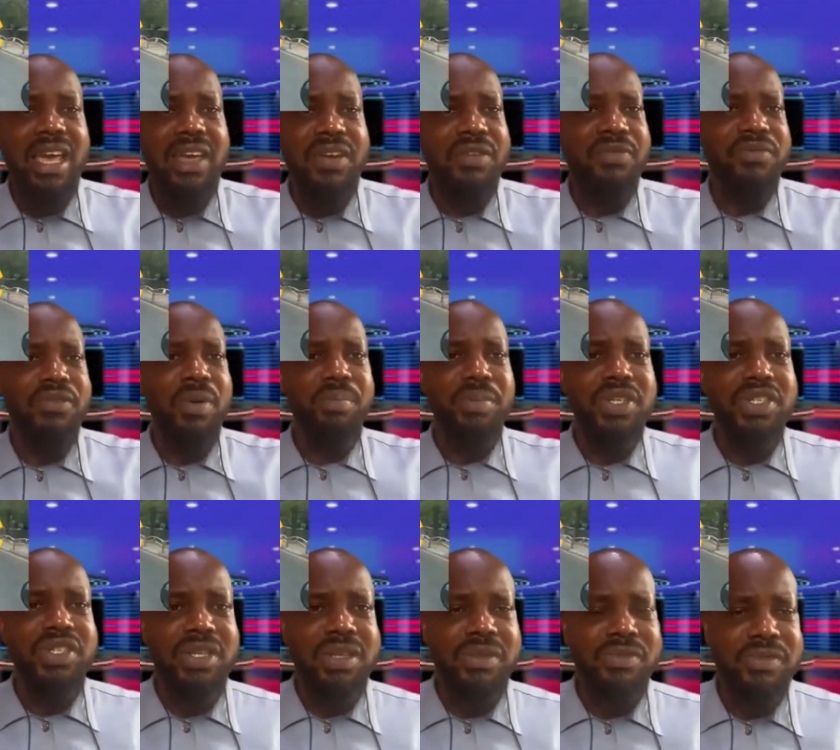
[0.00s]

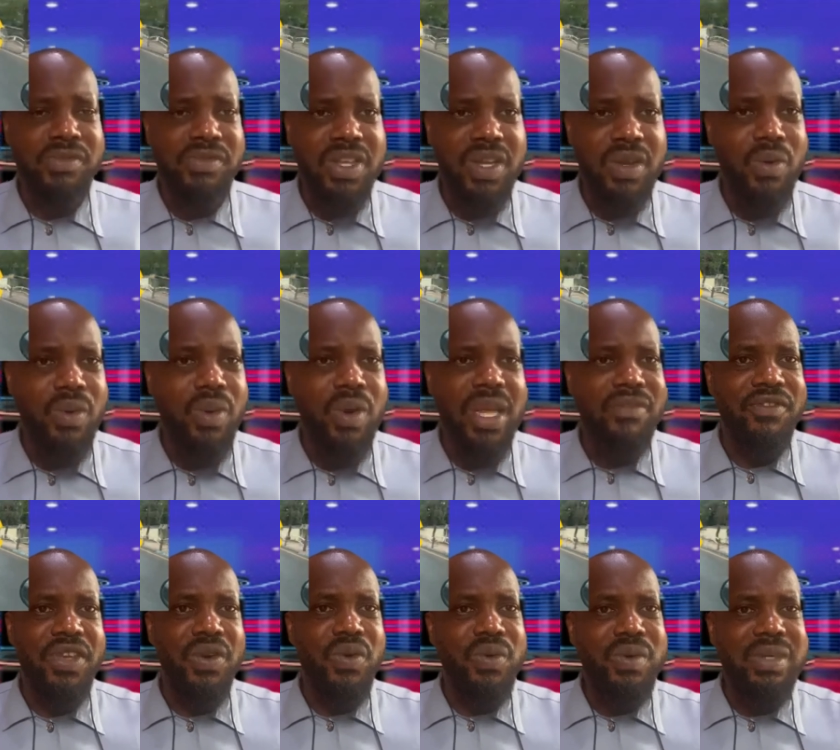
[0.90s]
refurbished vehicle or
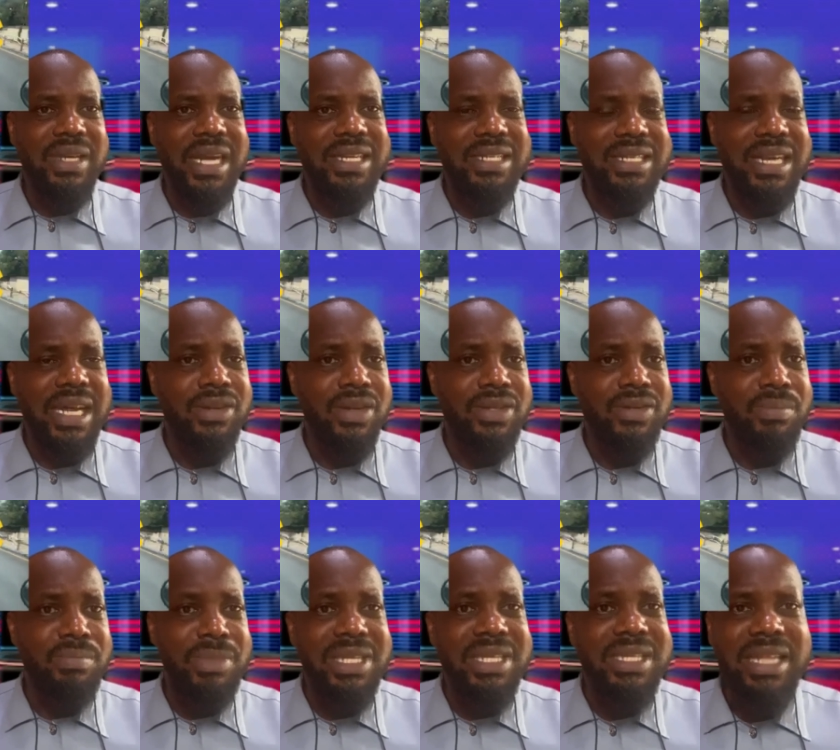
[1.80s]
a vehicle that
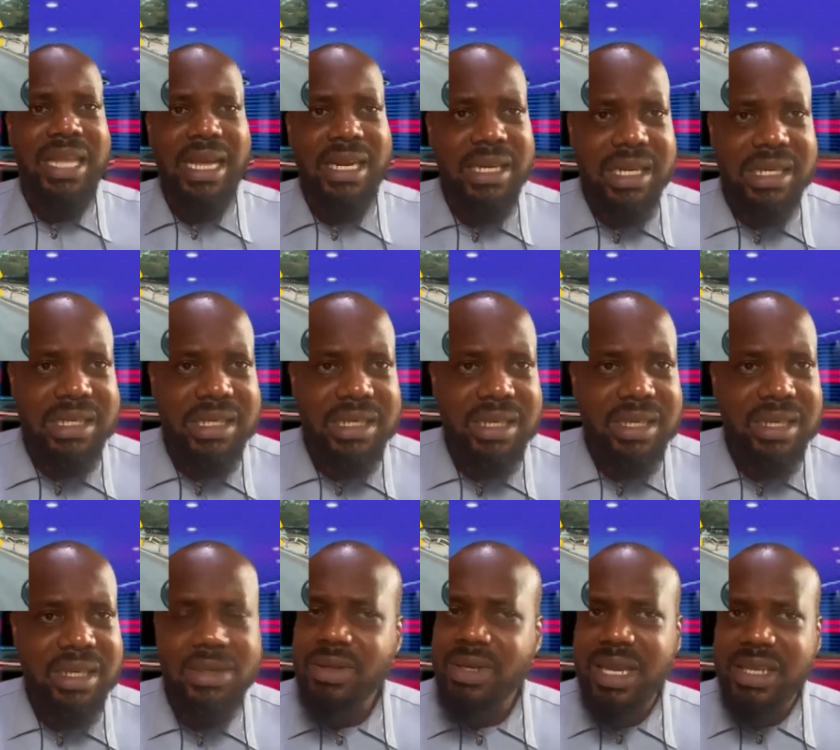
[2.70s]
doesn't meet standard.
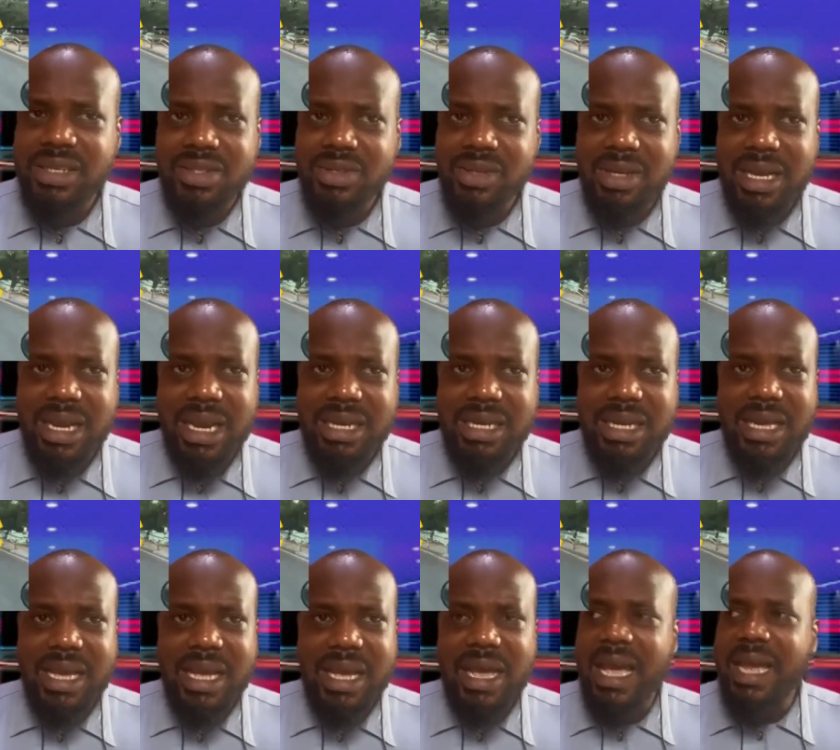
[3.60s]
He's not that kind
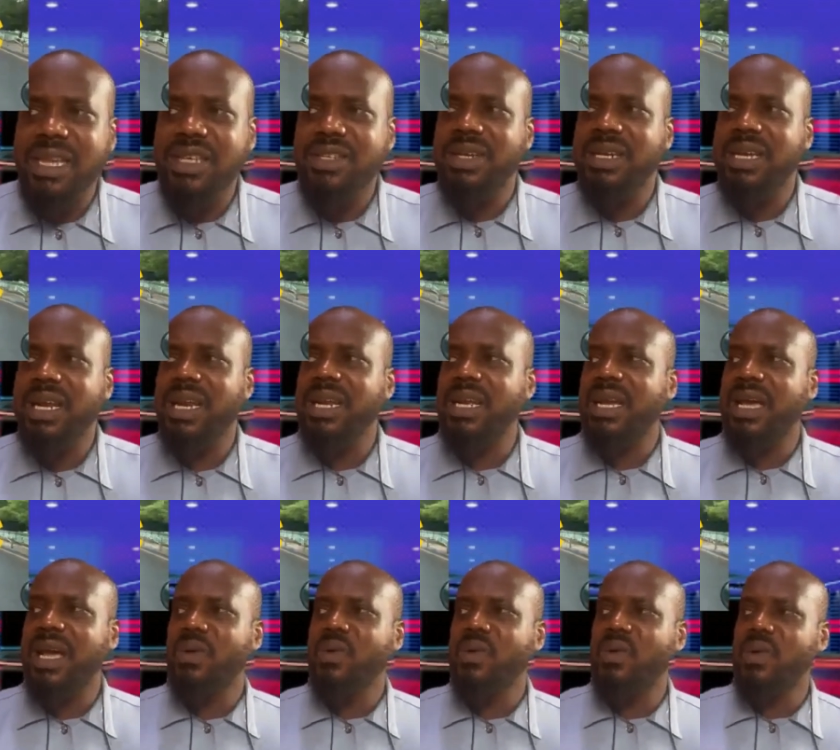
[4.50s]
of guy, and he's not the kind of
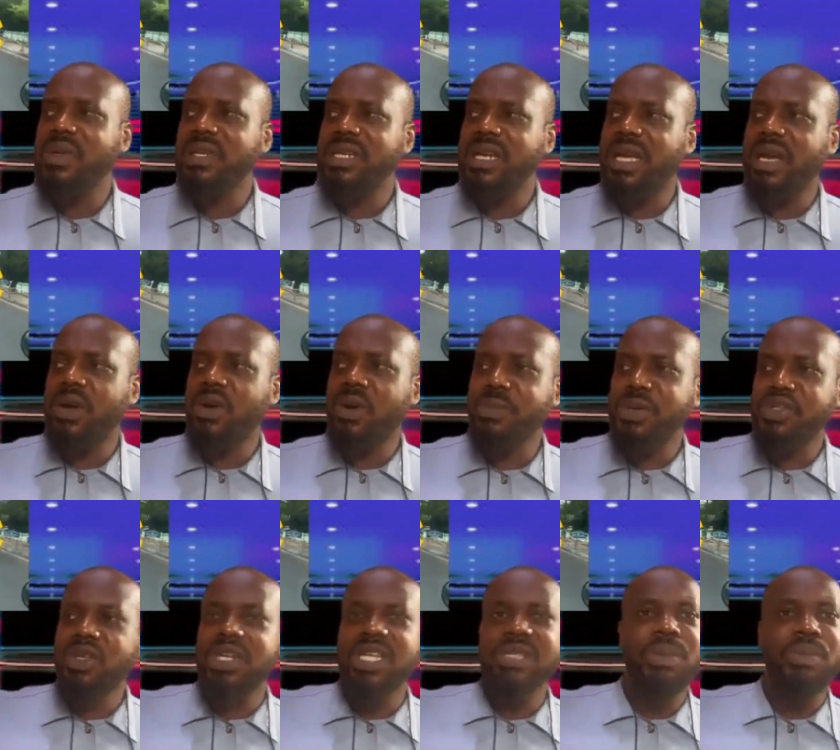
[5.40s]
guy who would
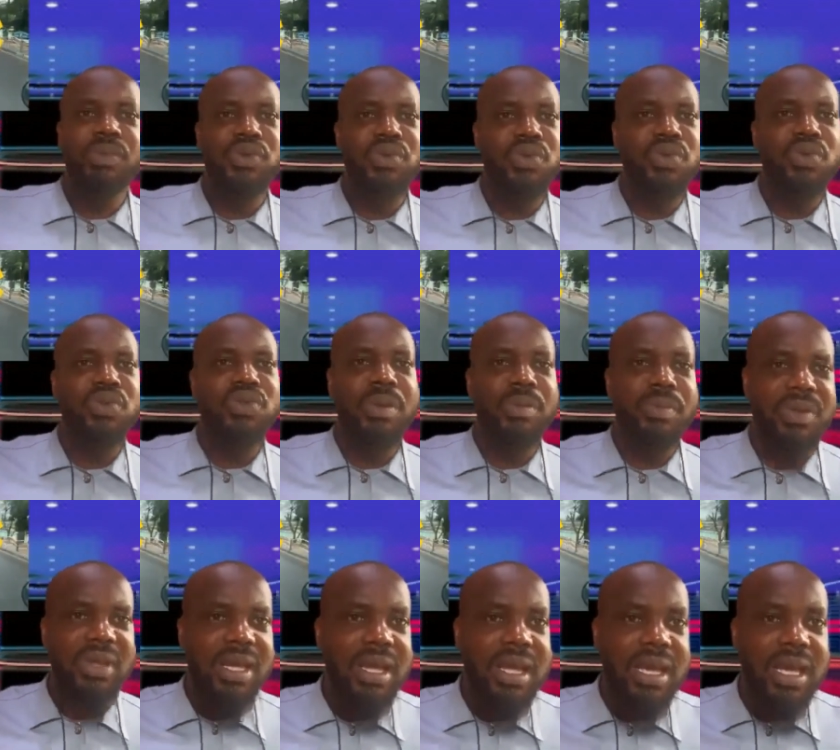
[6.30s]
commission his people to do
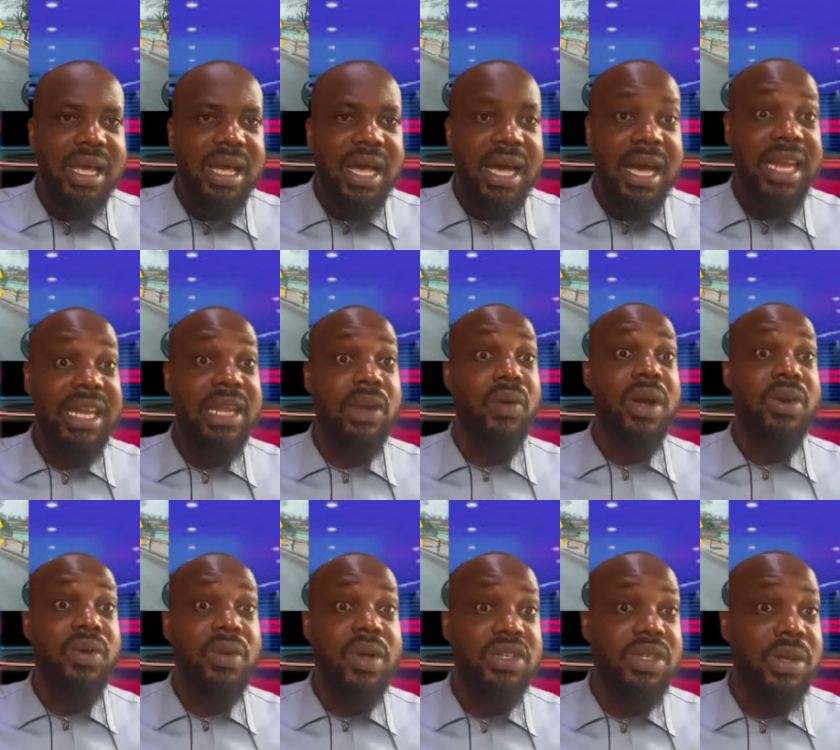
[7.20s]
something and they go
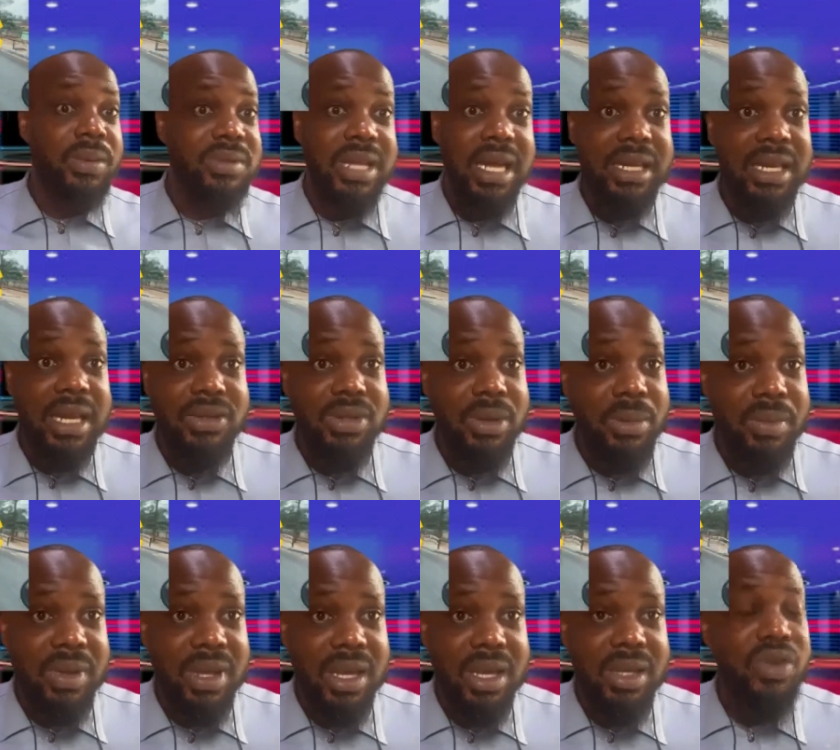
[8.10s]
and do a substandard
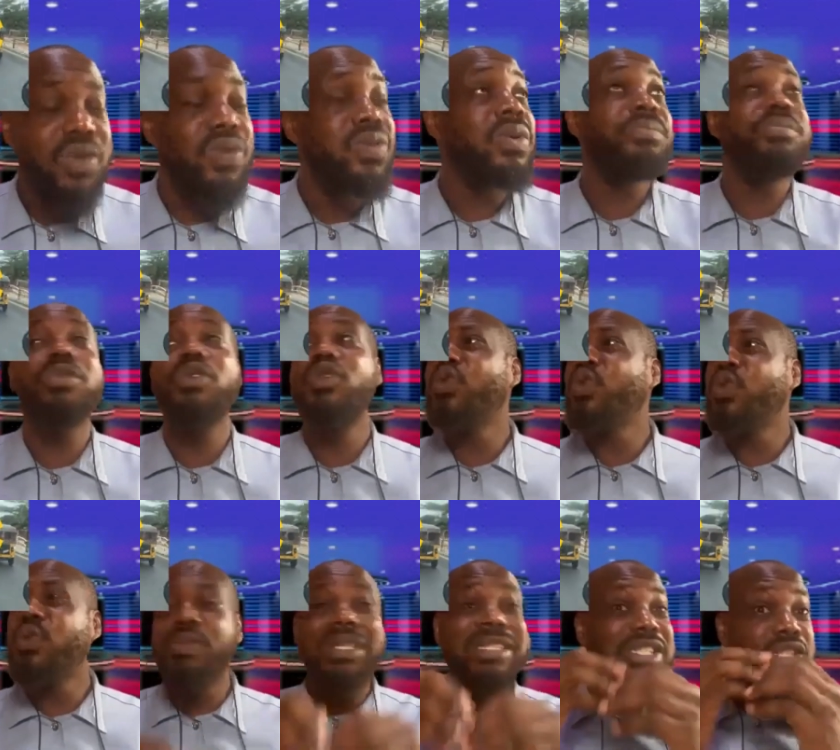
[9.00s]
something. You
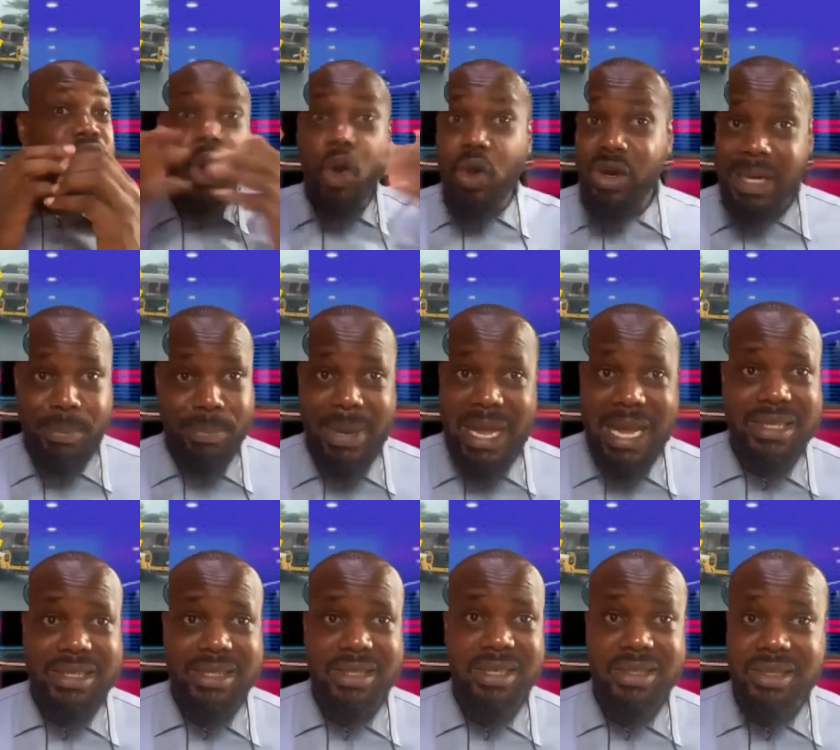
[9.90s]
will be torn
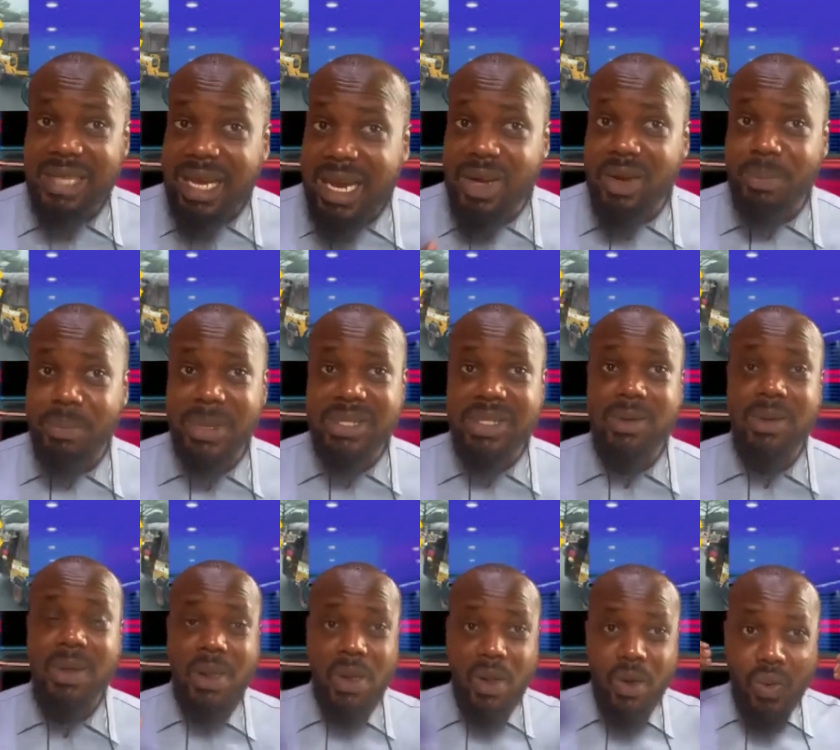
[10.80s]
apart. He's that kind of
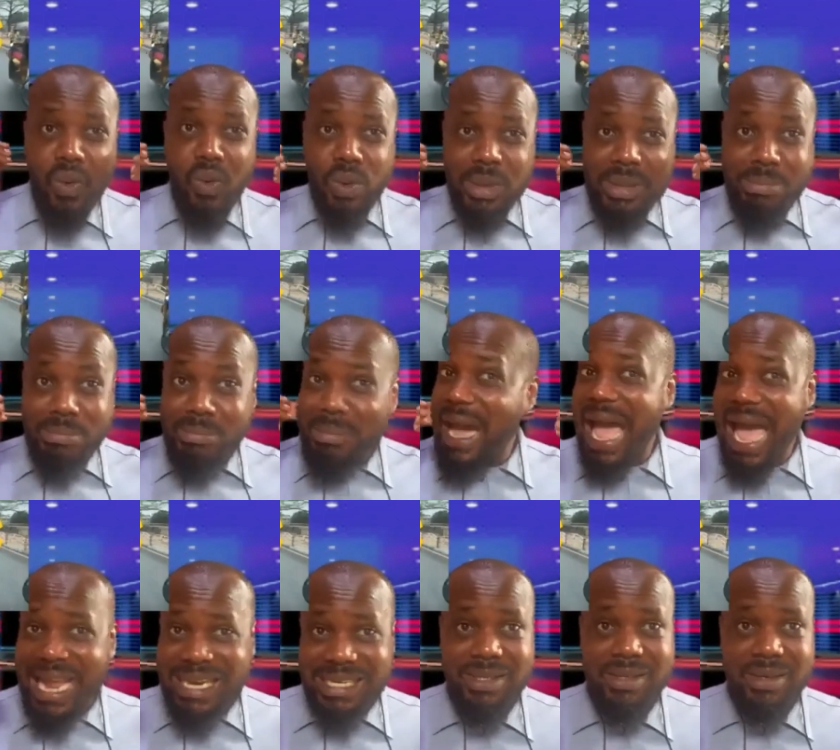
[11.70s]
person who is
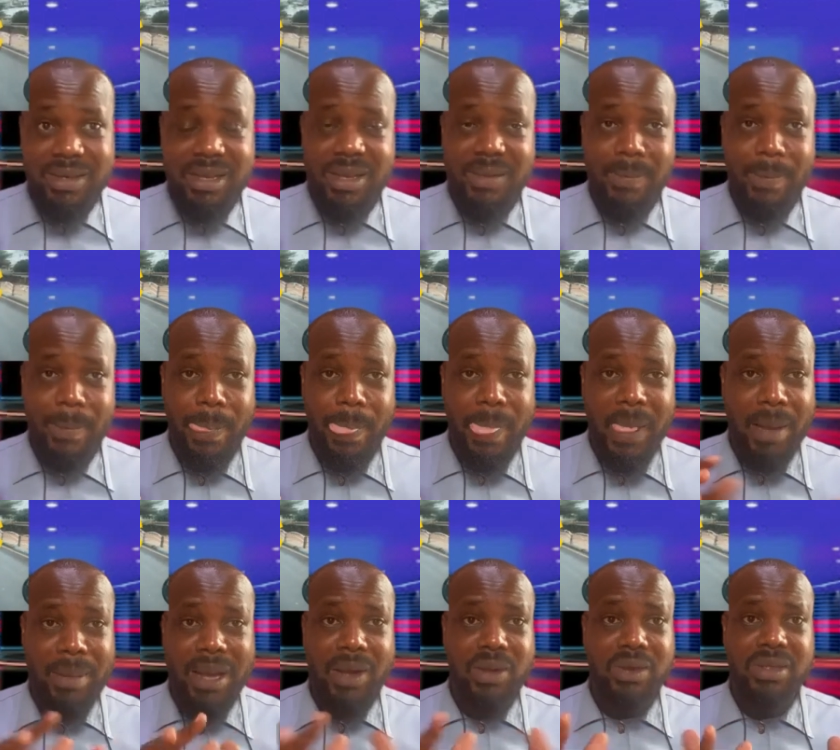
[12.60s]
mad
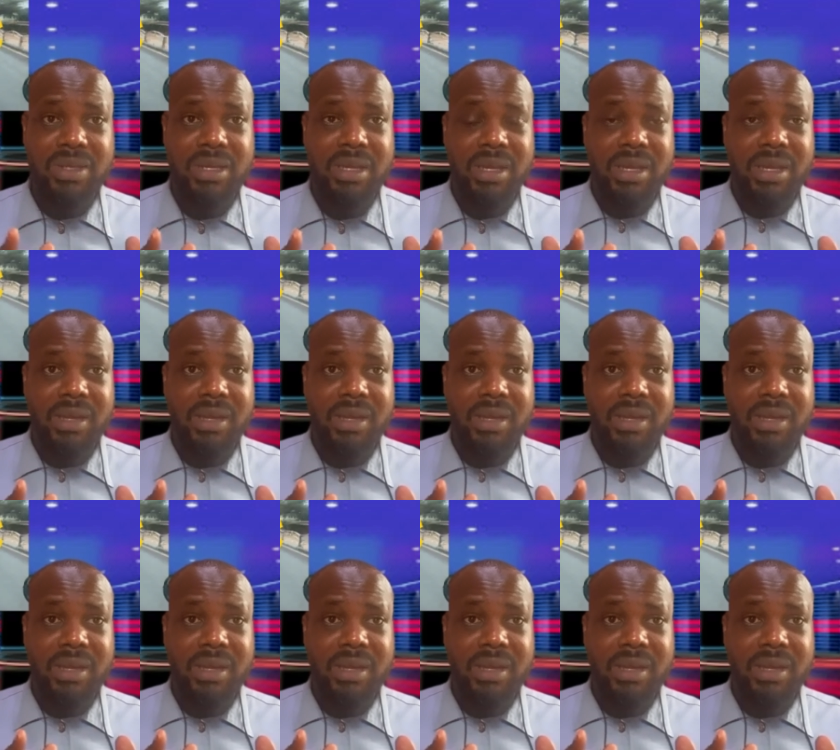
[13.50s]
about